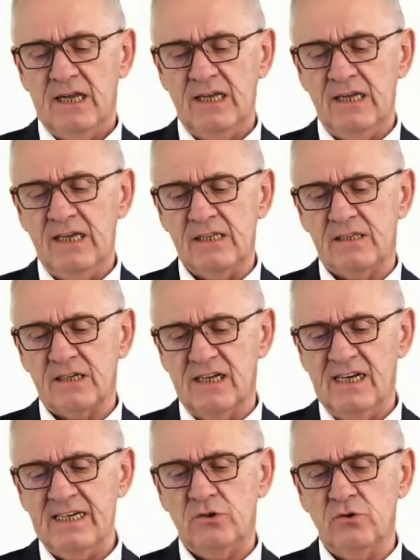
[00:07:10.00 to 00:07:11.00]
He
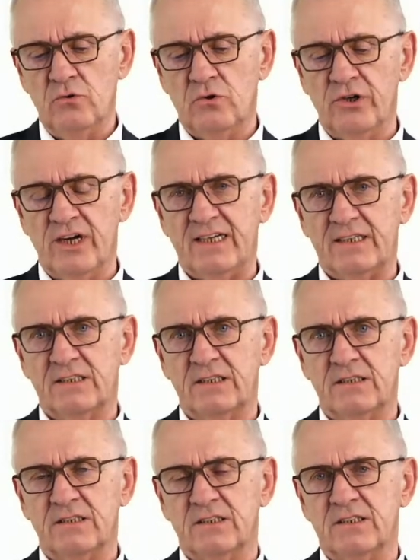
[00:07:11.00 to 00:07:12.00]
tried to
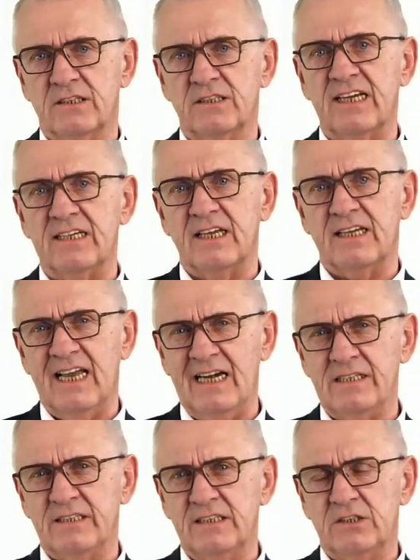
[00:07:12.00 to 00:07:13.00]
connect the
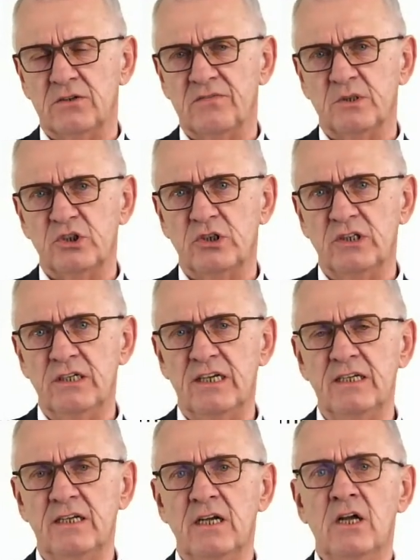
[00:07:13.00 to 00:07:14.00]
technicalities of
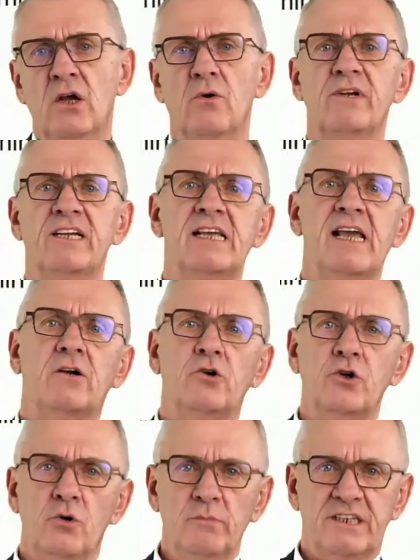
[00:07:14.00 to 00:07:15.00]
machining with the
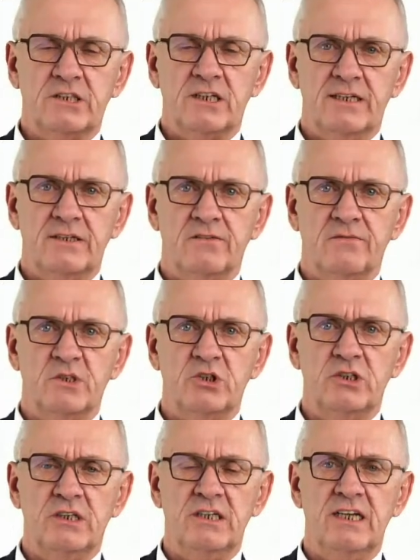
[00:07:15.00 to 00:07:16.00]
economic side of
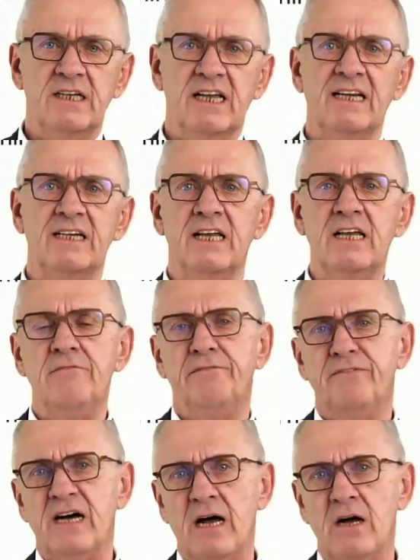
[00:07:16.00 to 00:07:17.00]
machining, and he
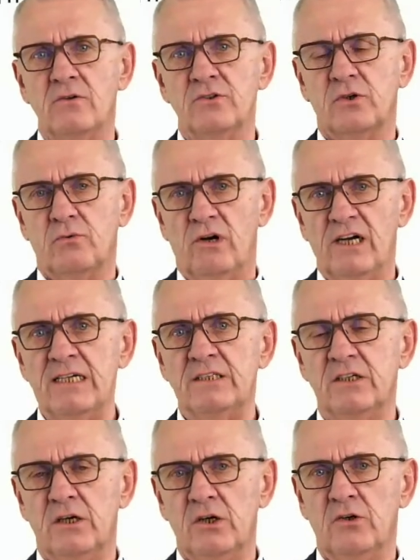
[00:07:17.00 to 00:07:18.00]
found
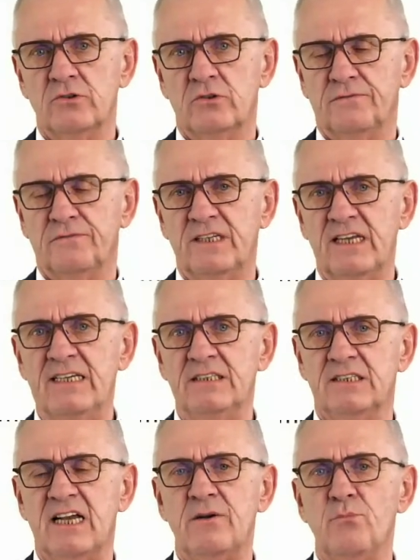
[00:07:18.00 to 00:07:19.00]
quite a lot of
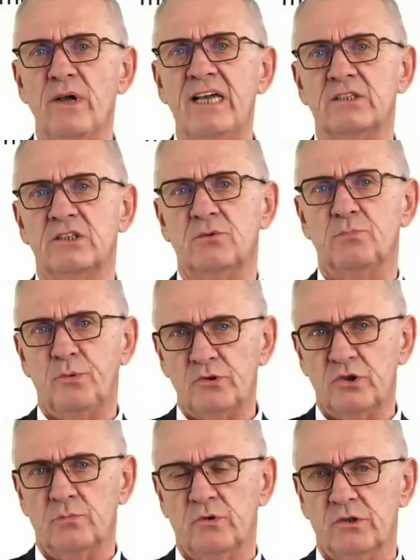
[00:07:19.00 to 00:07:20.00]
things that makes it
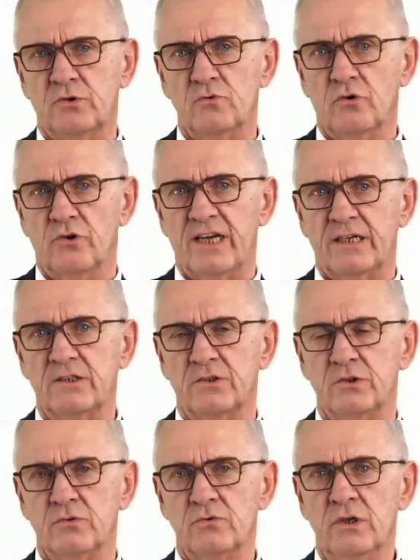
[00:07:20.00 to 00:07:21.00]
possible to connect
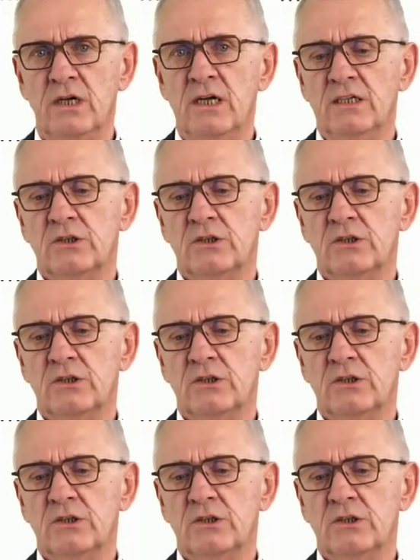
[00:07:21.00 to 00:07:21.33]
the two.